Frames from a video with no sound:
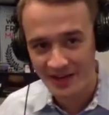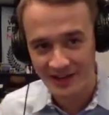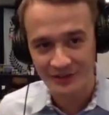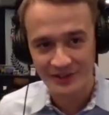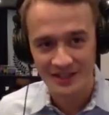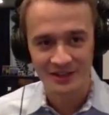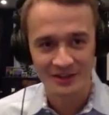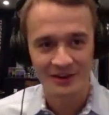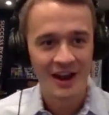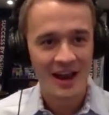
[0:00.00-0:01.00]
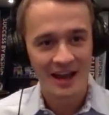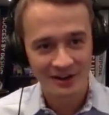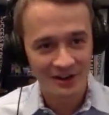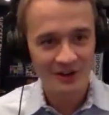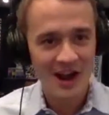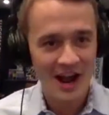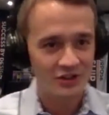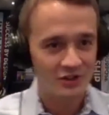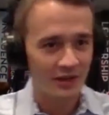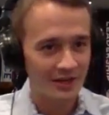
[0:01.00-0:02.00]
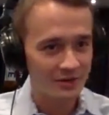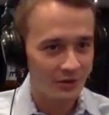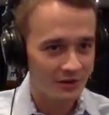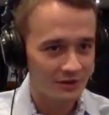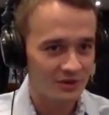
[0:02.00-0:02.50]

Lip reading: held here at our international headquarters,